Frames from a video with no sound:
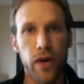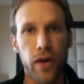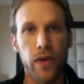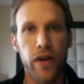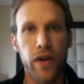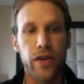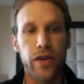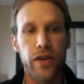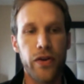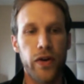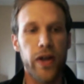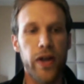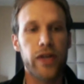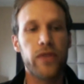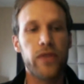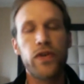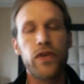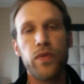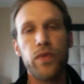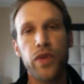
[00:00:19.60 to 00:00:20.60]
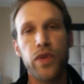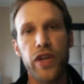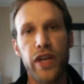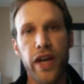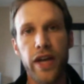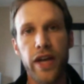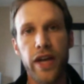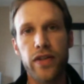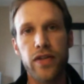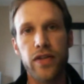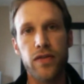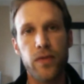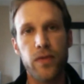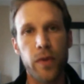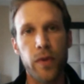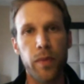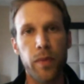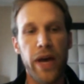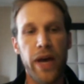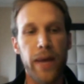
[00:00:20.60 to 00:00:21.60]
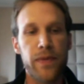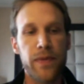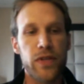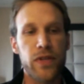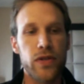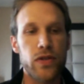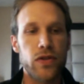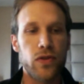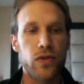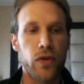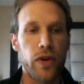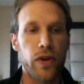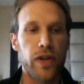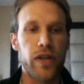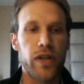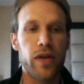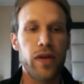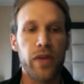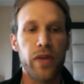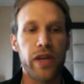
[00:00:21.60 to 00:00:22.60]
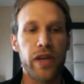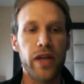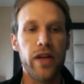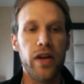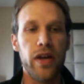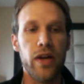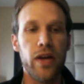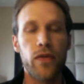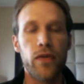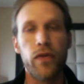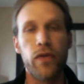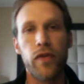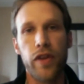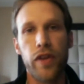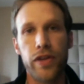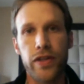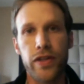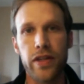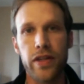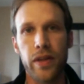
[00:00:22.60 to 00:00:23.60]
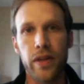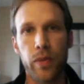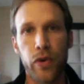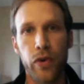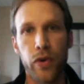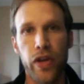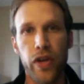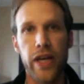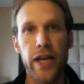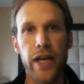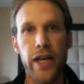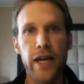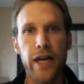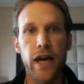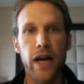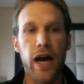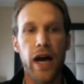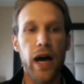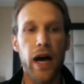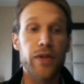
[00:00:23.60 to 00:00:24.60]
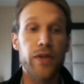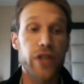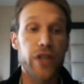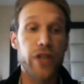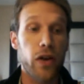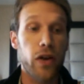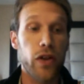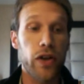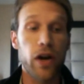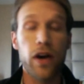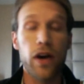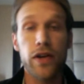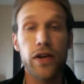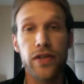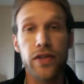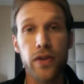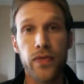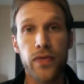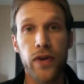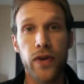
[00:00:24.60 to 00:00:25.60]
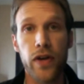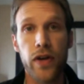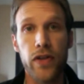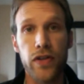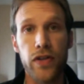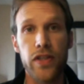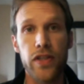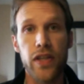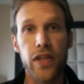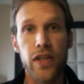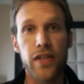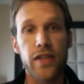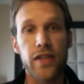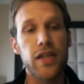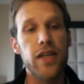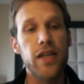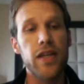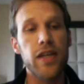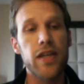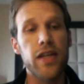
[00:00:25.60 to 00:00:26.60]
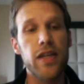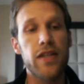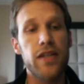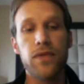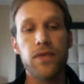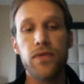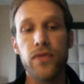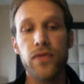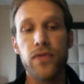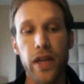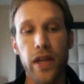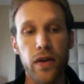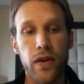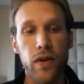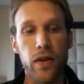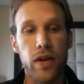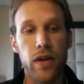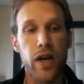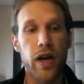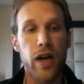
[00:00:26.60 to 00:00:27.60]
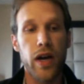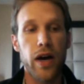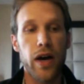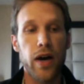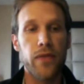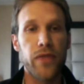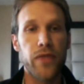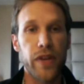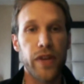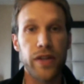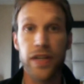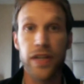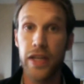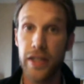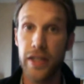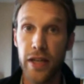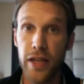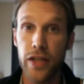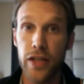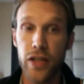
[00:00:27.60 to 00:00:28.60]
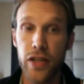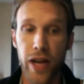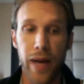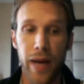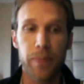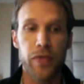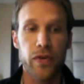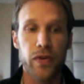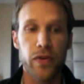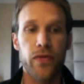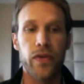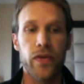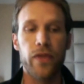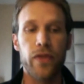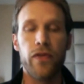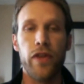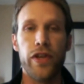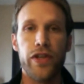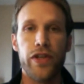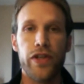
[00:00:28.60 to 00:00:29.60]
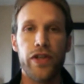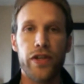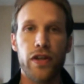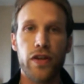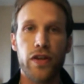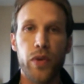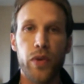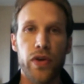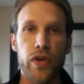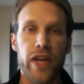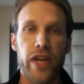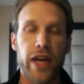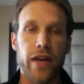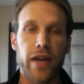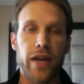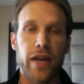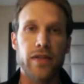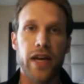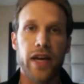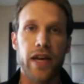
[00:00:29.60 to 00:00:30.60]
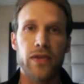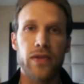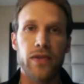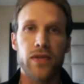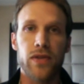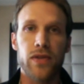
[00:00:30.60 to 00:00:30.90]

the Director of Communications from the Baptist Joint Committee for Religious Liberty. Cherilyn also functions as the DC convener of the DC chapter for the Religion Communicators Council.